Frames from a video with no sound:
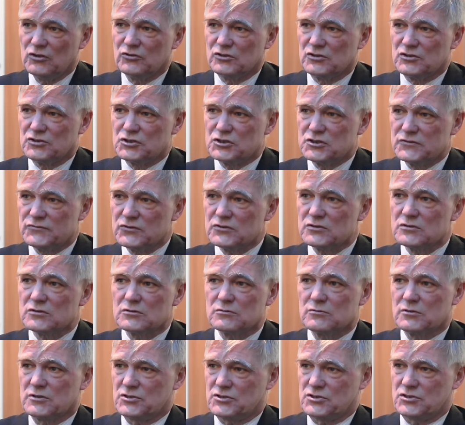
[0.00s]
that
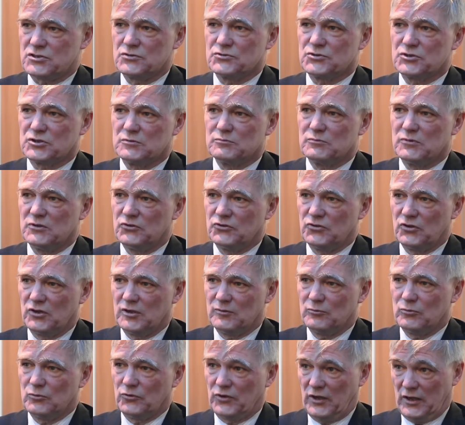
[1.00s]
difficult questions can be
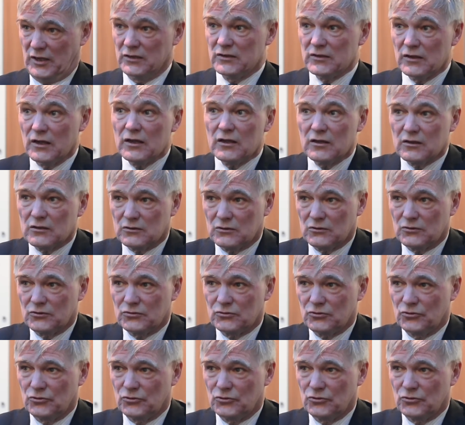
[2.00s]
tabled and held,